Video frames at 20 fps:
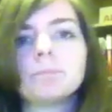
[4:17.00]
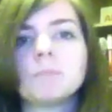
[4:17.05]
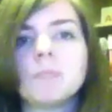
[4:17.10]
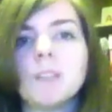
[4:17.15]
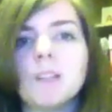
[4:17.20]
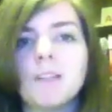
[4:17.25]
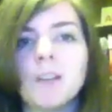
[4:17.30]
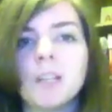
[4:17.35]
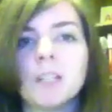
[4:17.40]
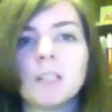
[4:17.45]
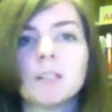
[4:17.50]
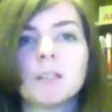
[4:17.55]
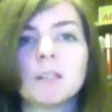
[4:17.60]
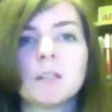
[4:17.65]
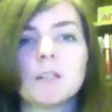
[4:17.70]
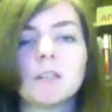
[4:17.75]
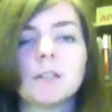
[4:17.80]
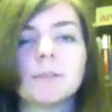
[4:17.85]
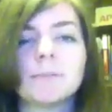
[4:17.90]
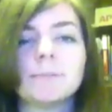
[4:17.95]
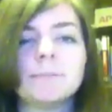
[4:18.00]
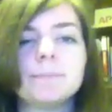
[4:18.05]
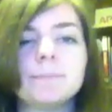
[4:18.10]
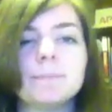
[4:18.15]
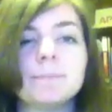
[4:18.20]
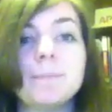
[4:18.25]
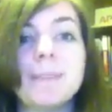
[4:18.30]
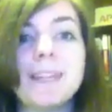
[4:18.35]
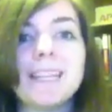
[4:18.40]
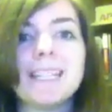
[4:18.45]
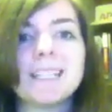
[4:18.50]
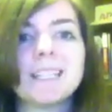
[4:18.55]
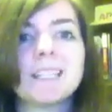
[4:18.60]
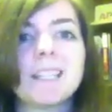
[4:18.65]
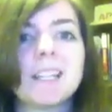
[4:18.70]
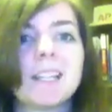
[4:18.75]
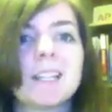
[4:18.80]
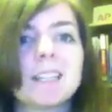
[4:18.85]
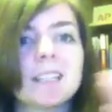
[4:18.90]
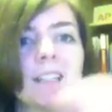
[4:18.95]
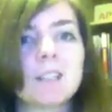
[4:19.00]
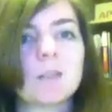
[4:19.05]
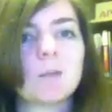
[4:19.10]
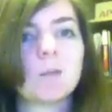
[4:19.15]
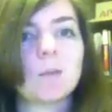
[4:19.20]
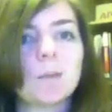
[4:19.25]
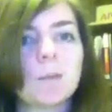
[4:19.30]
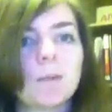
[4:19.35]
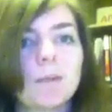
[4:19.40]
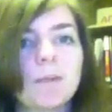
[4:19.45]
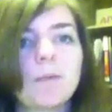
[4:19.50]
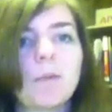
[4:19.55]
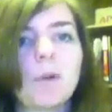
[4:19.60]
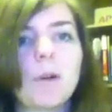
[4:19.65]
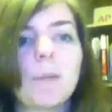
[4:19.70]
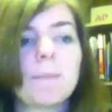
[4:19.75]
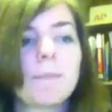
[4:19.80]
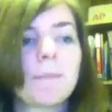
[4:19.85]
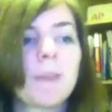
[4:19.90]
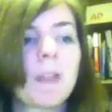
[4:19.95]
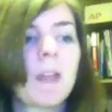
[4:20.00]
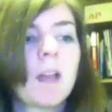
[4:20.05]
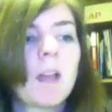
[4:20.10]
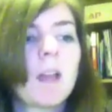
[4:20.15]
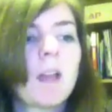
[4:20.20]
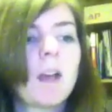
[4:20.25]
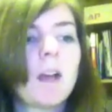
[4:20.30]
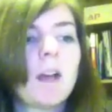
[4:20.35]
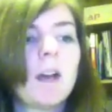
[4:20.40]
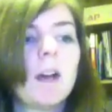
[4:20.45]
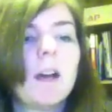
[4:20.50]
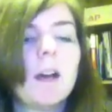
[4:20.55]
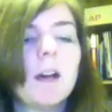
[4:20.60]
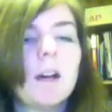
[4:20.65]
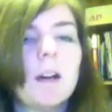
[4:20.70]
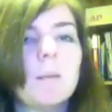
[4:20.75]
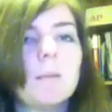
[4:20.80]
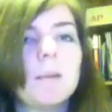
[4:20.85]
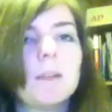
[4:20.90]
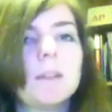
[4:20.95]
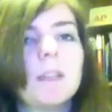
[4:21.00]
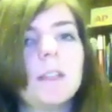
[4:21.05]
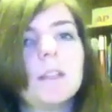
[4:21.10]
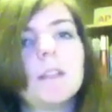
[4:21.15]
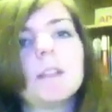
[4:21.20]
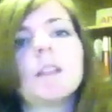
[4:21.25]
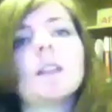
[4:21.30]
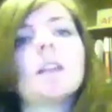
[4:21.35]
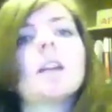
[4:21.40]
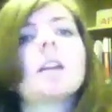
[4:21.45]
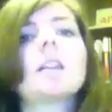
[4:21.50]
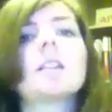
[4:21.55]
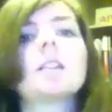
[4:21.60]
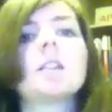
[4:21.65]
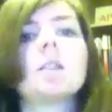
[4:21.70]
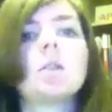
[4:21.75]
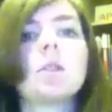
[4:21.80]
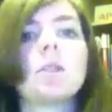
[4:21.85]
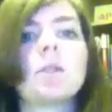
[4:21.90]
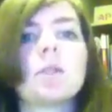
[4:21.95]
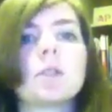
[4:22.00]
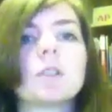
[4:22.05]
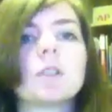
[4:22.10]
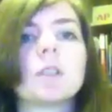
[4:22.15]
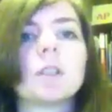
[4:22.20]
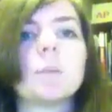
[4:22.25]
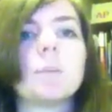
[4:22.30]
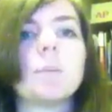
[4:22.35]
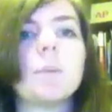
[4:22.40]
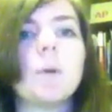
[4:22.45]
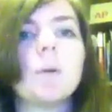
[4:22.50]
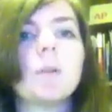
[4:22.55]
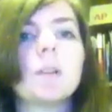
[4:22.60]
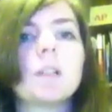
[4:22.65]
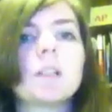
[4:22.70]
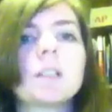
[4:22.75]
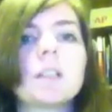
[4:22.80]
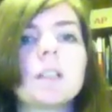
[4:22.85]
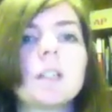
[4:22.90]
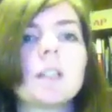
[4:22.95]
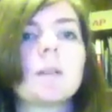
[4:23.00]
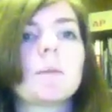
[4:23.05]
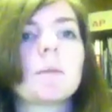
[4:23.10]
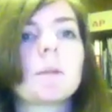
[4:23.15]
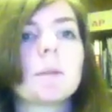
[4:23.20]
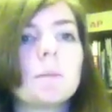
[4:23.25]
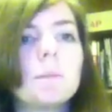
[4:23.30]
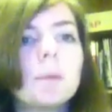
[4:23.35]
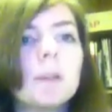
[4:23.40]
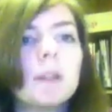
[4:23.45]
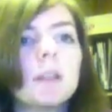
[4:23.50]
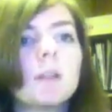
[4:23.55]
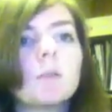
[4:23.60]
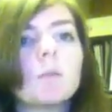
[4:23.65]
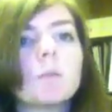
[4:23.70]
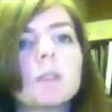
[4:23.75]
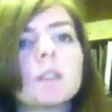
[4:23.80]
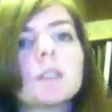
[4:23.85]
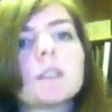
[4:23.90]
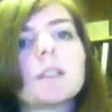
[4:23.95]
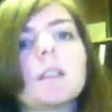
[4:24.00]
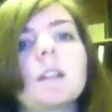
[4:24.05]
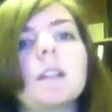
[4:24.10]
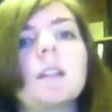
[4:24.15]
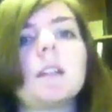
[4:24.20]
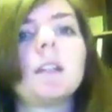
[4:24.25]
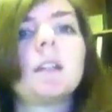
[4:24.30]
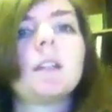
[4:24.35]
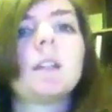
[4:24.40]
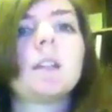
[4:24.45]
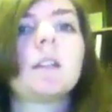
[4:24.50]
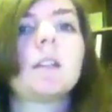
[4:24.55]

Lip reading: event, or meets, I guess that's the word I'm looking for. And then the Huntington University bowling team competed recently.